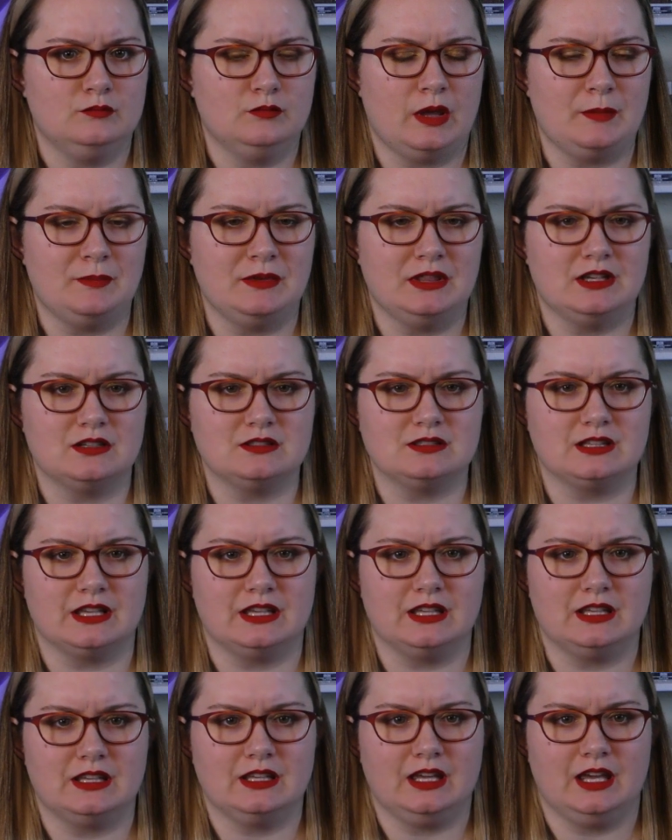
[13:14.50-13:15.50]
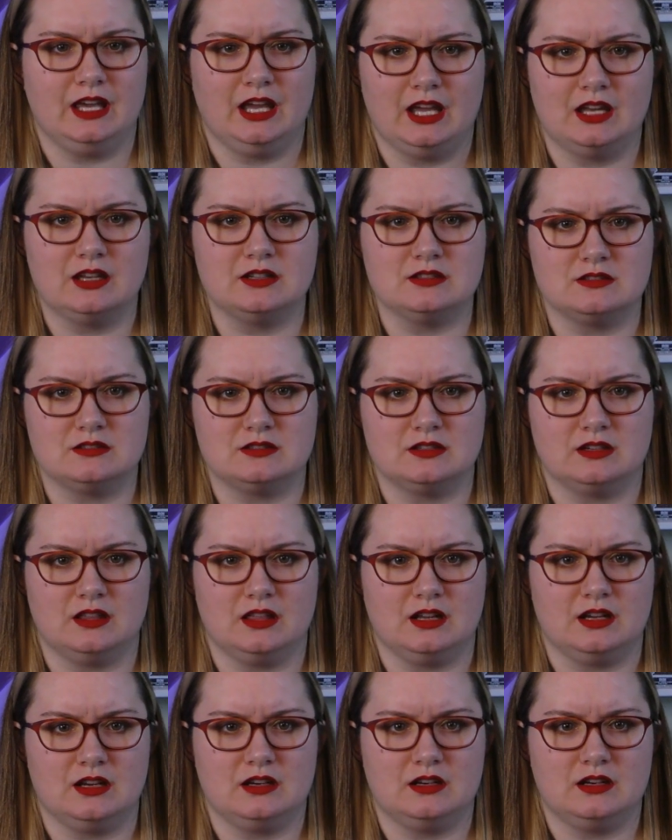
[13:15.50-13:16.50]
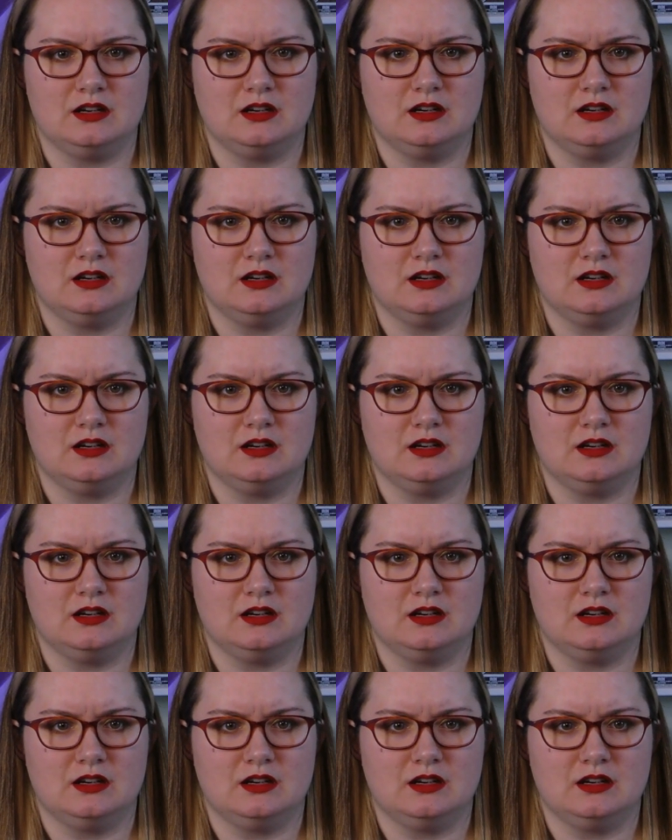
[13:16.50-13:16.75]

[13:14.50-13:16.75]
Maybe there's a canister there.